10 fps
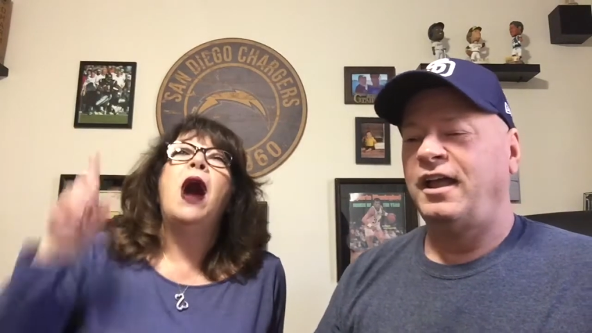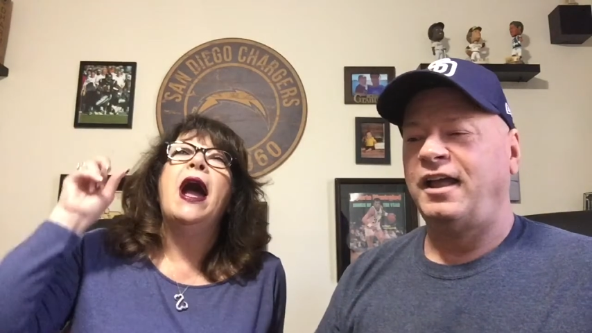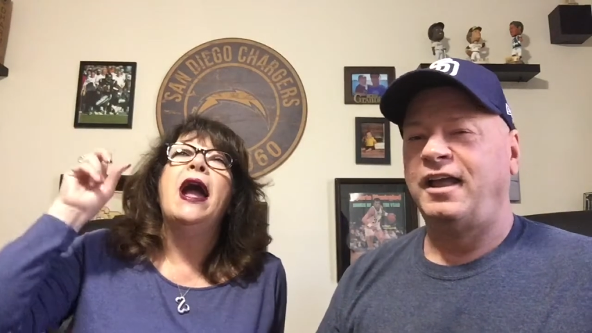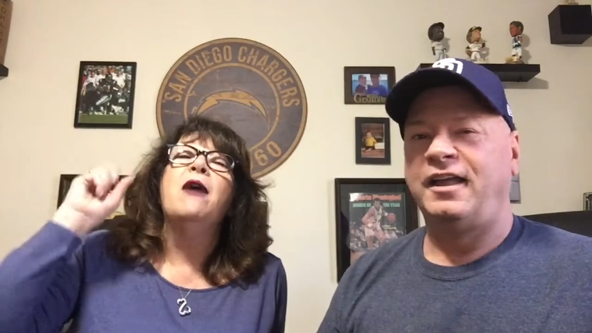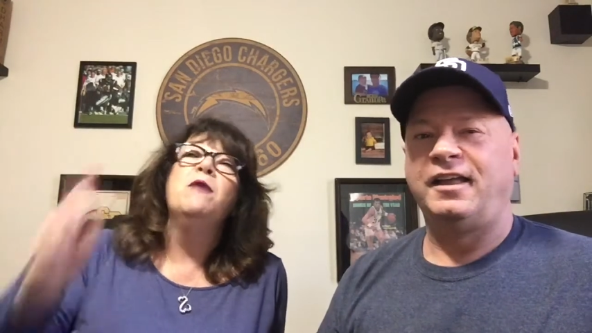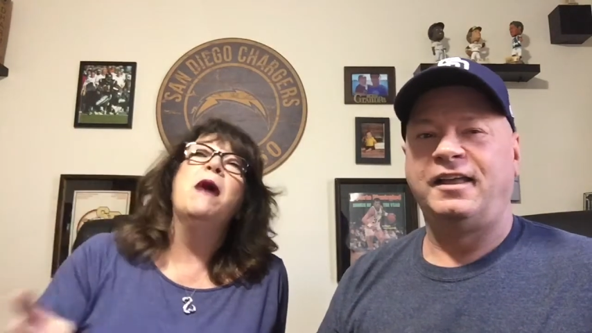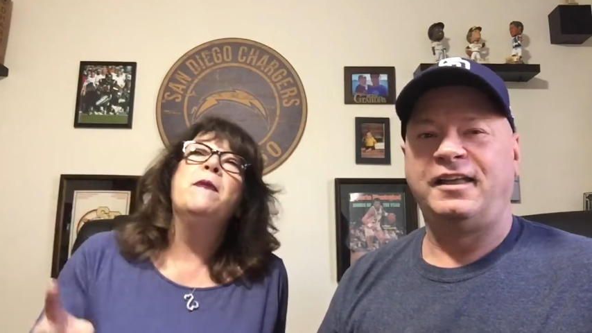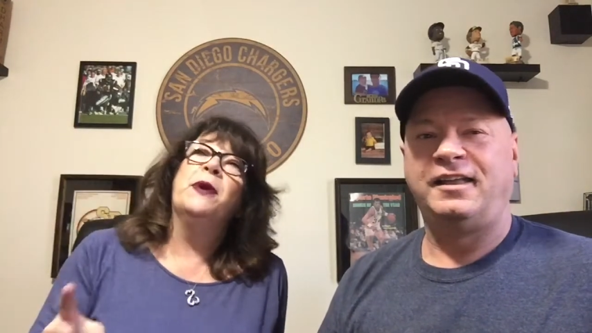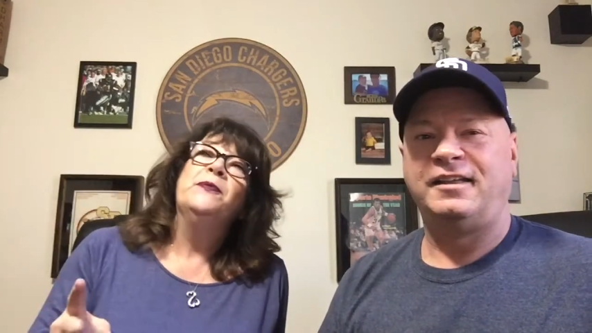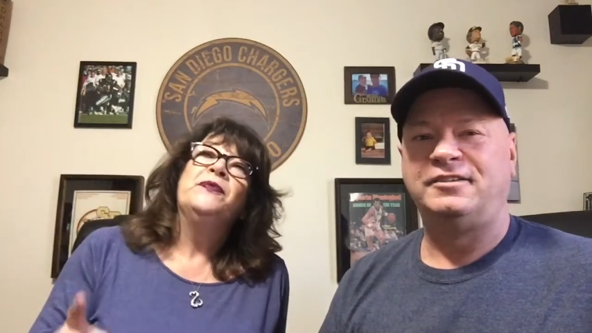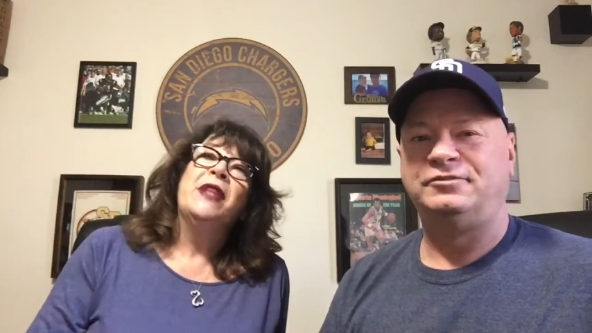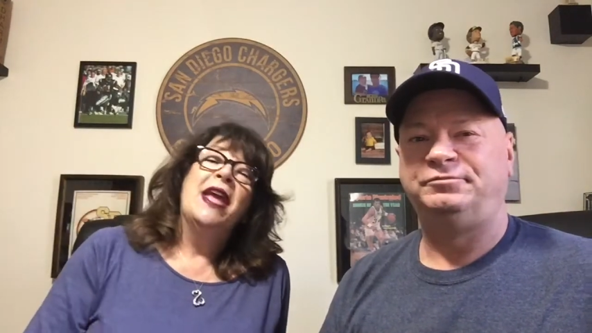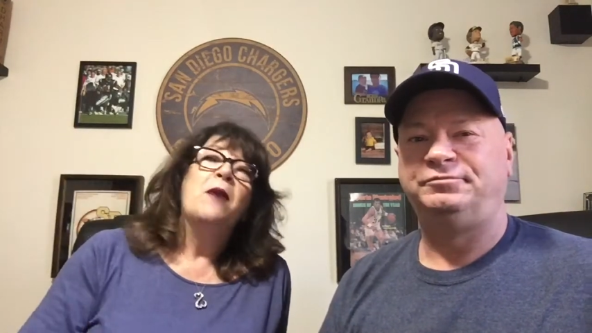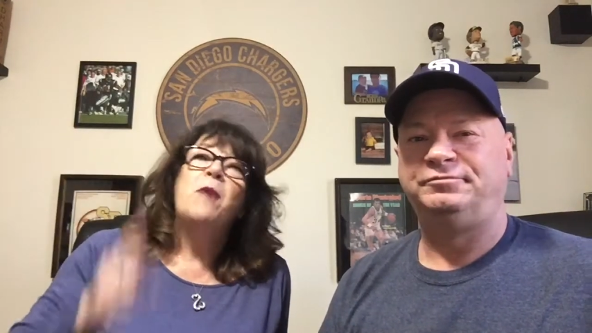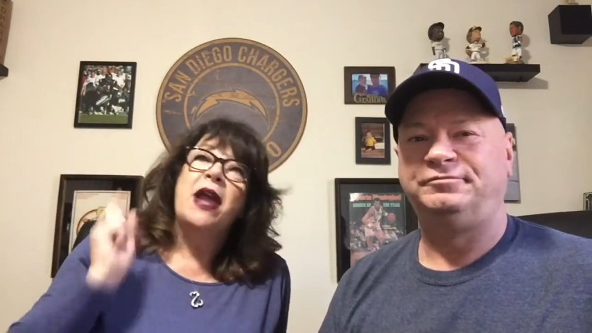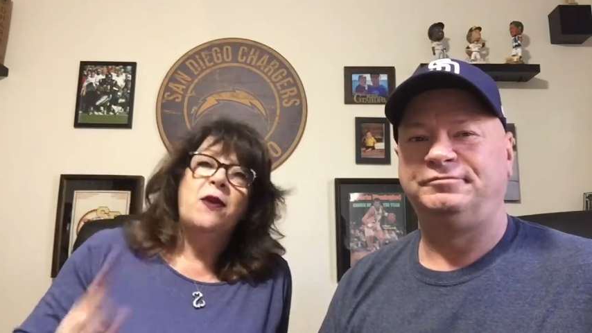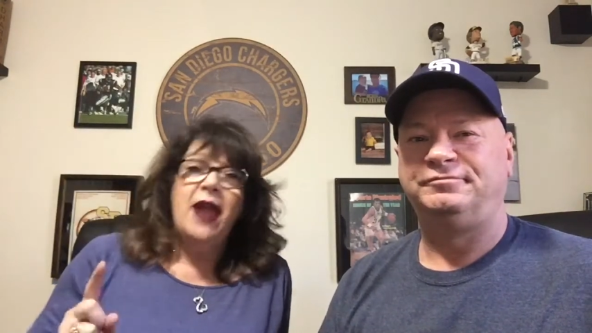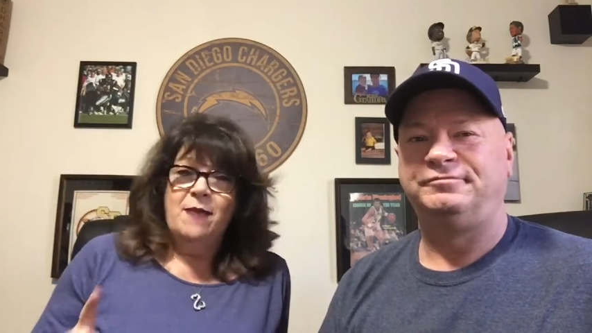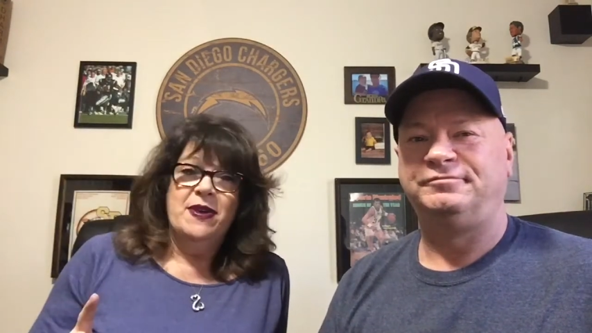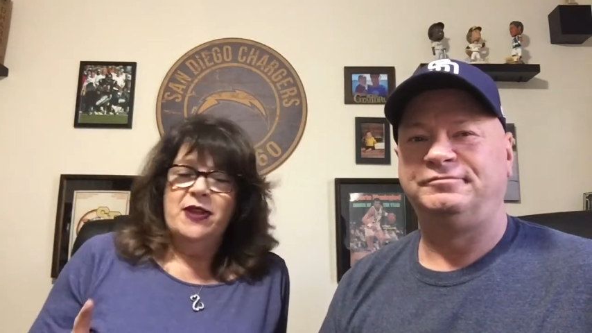Speaker 1: why? I remember my
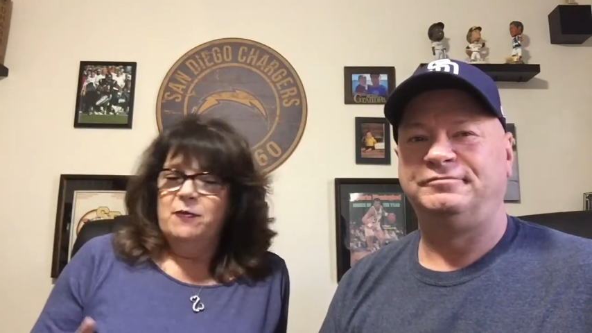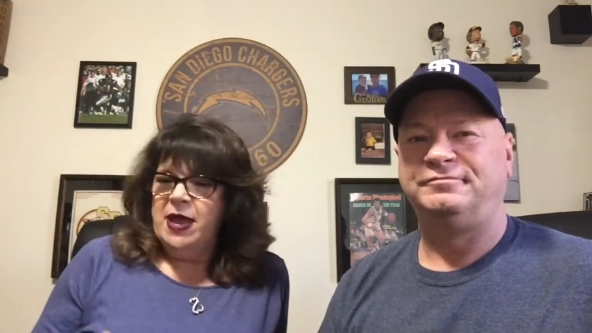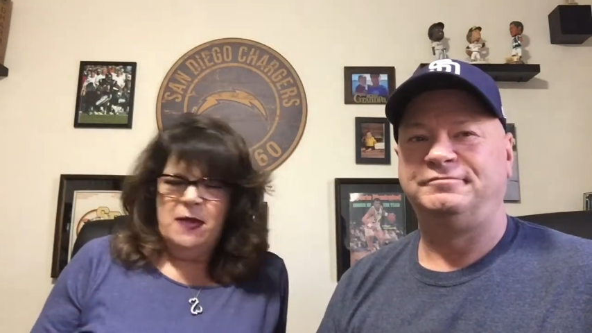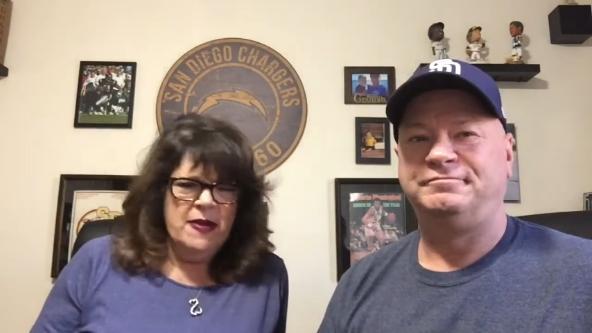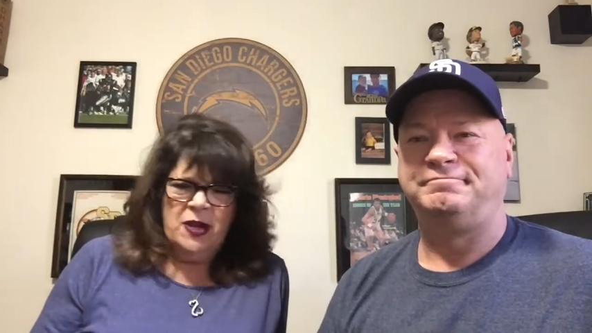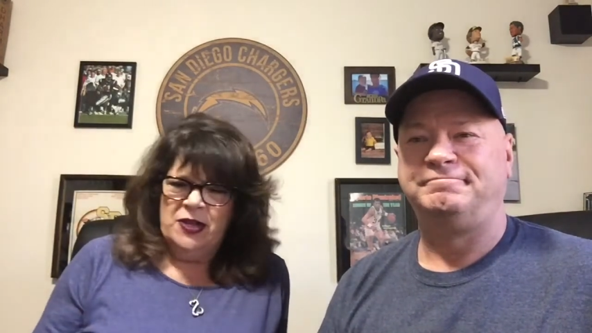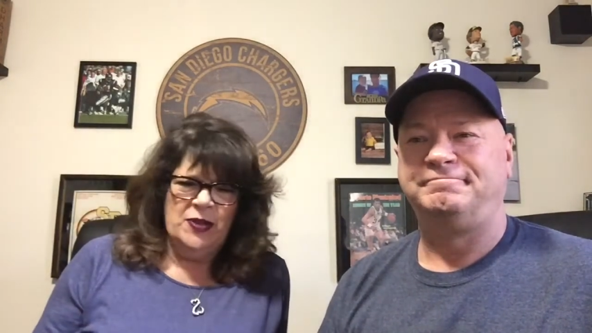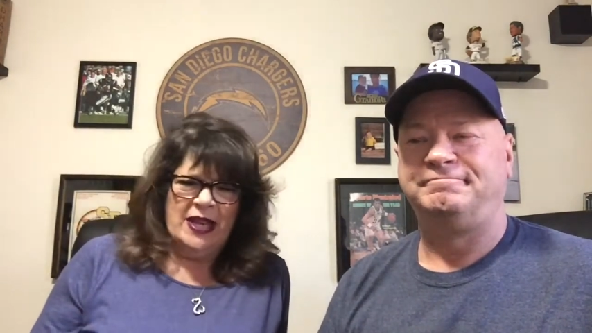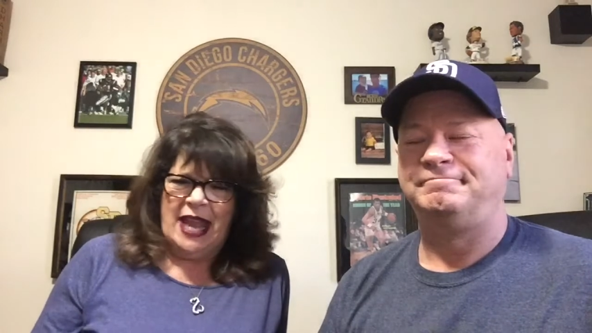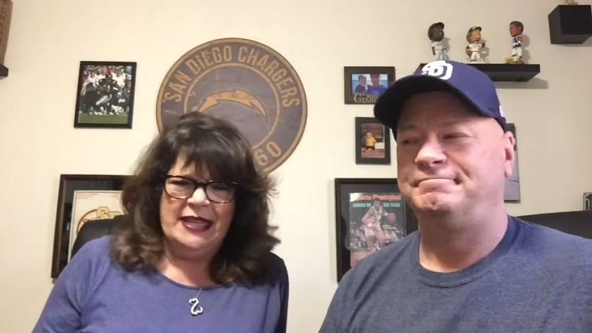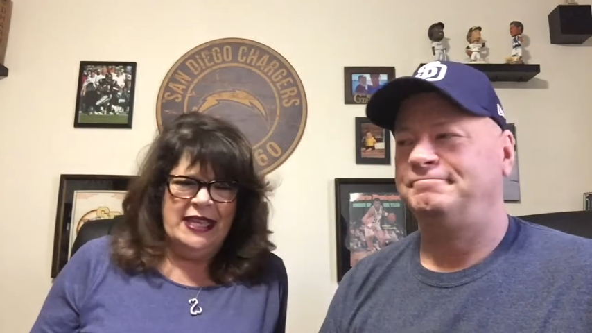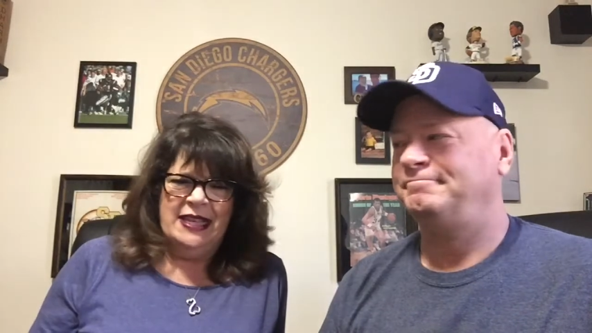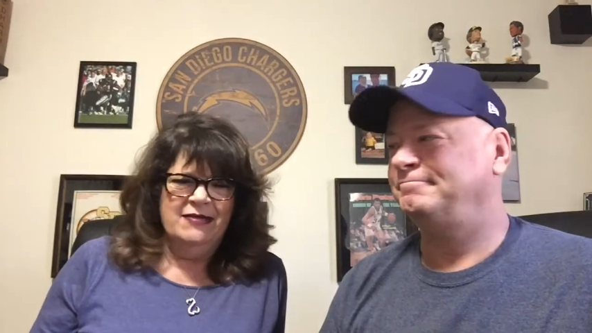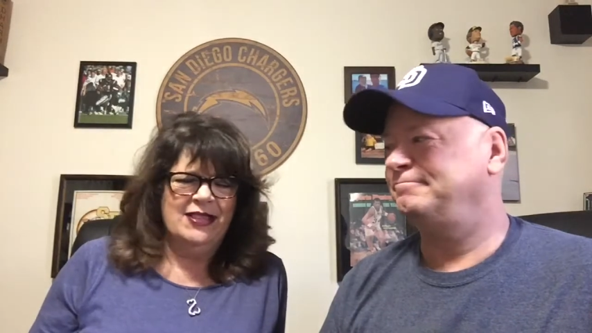grandmother, many years, like 19,